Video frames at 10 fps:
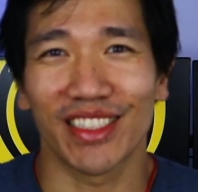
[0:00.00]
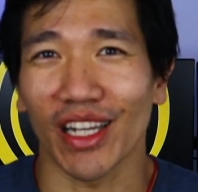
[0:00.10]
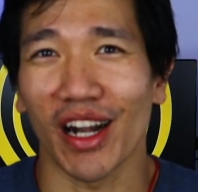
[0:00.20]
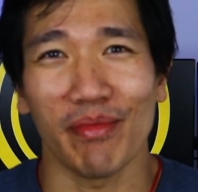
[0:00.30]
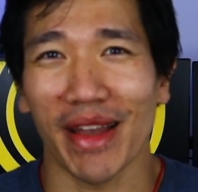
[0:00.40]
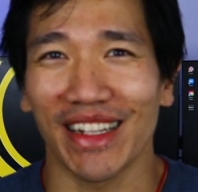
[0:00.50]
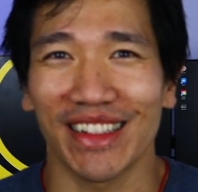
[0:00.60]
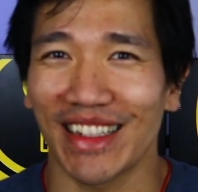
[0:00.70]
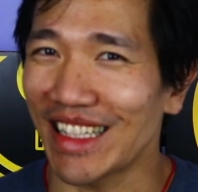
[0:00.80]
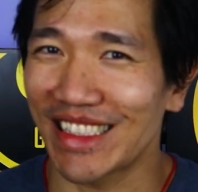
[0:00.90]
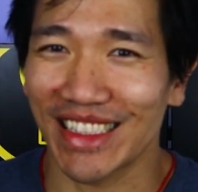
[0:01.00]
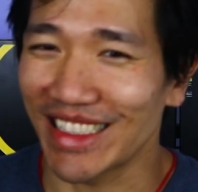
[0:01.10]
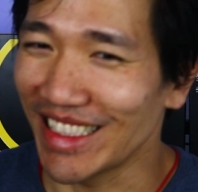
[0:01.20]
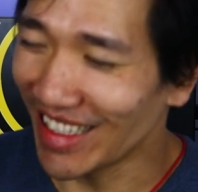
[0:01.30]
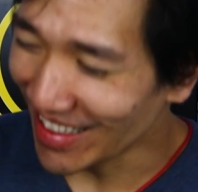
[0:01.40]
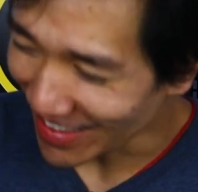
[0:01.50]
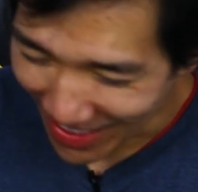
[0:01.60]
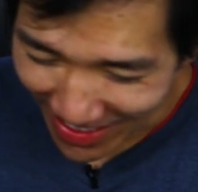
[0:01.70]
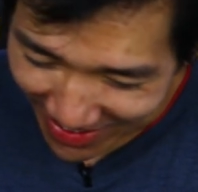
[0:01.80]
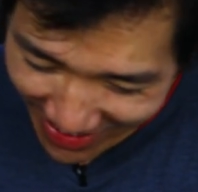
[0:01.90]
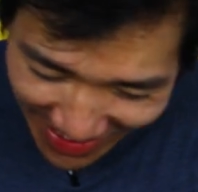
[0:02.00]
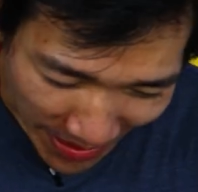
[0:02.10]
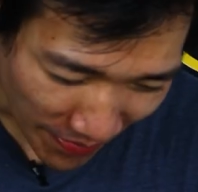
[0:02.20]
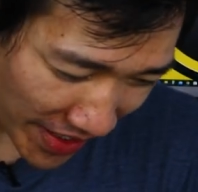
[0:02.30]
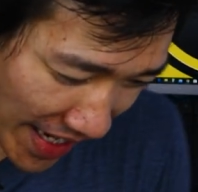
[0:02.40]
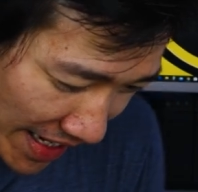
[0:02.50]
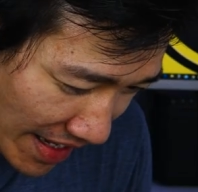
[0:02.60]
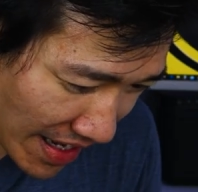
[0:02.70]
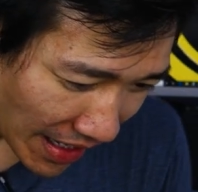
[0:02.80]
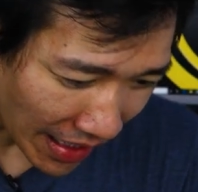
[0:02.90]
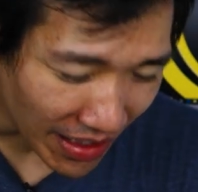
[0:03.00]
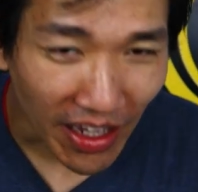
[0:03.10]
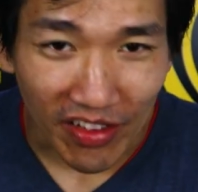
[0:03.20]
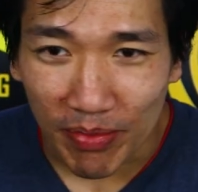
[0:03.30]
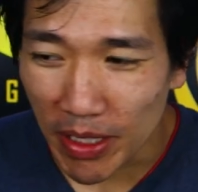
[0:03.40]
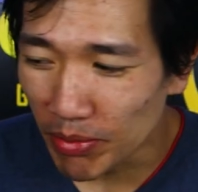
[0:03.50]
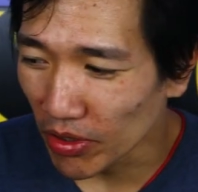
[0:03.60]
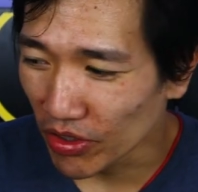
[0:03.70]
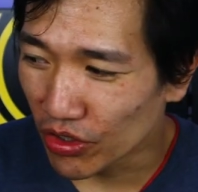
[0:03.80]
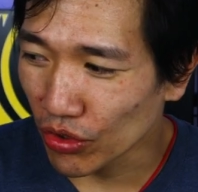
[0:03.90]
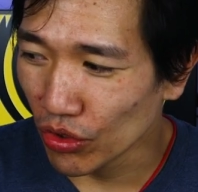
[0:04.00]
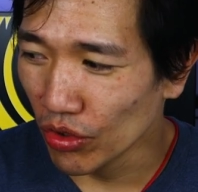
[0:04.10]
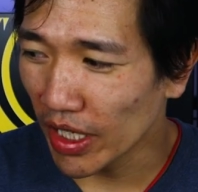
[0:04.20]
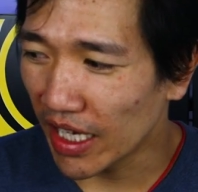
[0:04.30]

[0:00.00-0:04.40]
Sorry, man. That's, you know, uh, that's something that a lot of people do